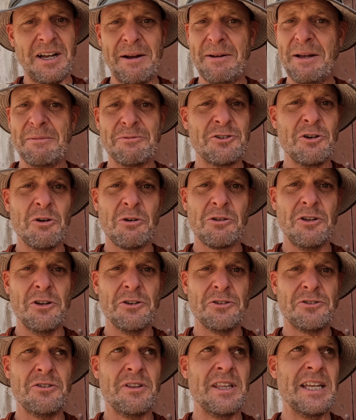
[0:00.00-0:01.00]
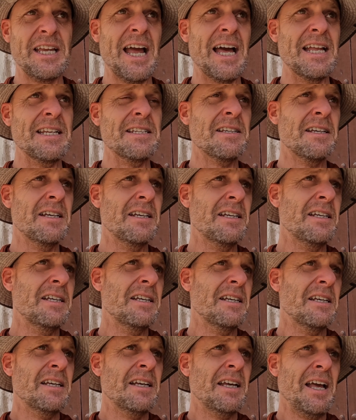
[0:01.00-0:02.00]
I mean, I'm so close to the end.
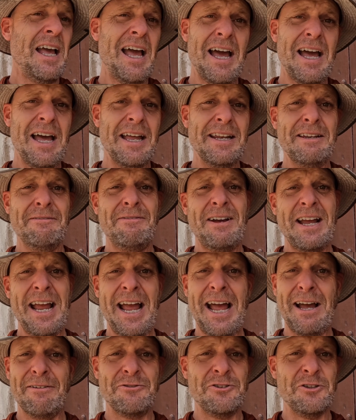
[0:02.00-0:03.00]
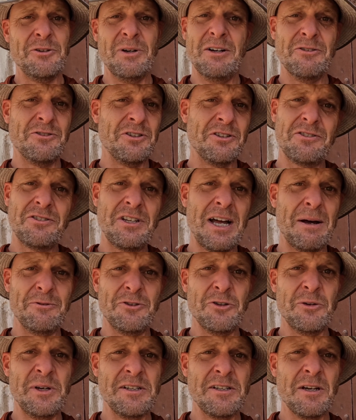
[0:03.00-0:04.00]
And if I have to, I'll just stop
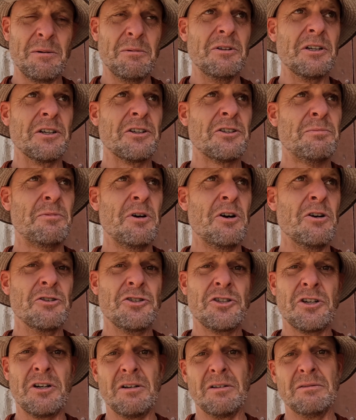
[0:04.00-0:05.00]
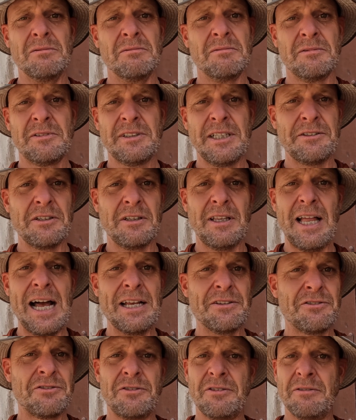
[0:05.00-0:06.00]
doing double exposure, get the
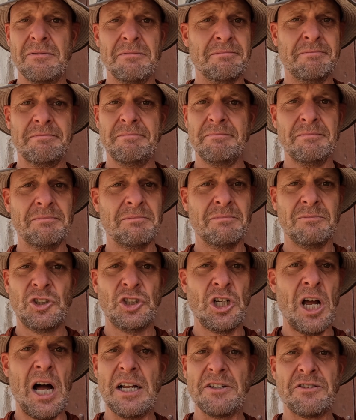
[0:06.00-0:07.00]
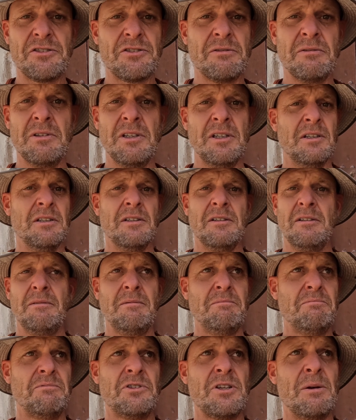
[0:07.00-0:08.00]
last shots,
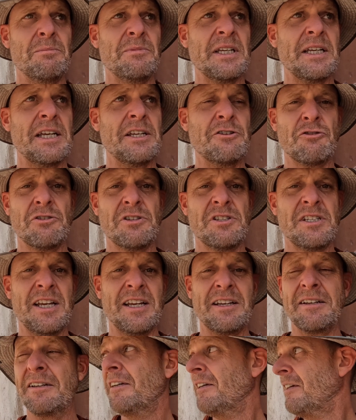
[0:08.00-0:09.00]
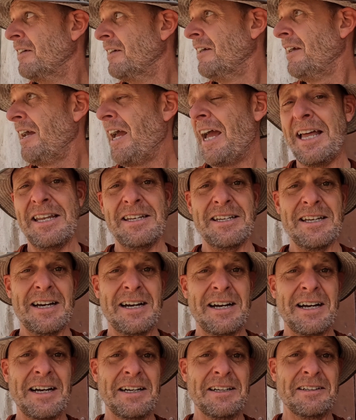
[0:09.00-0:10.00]
something interesting, and
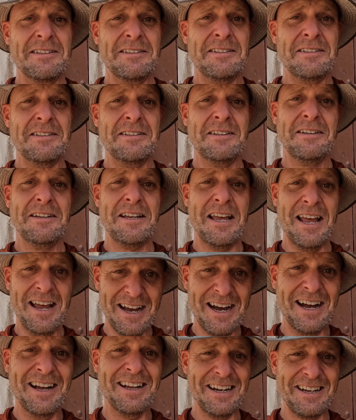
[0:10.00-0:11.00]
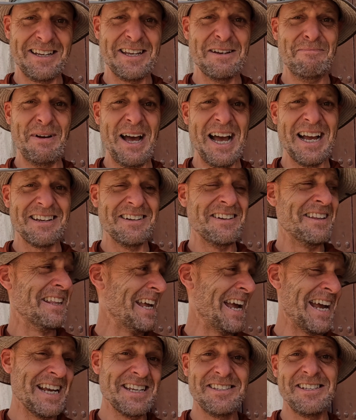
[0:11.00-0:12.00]
yeah, get back into
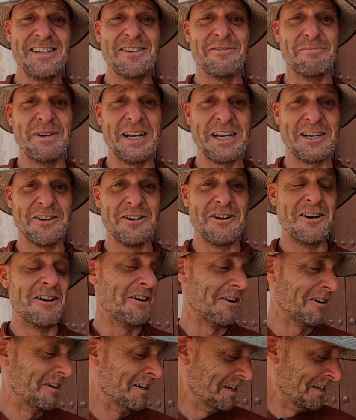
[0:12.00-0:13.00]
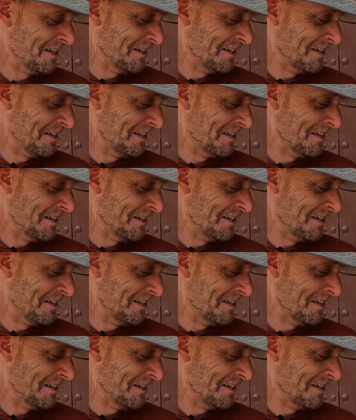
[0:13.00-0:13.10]
the AC of my car.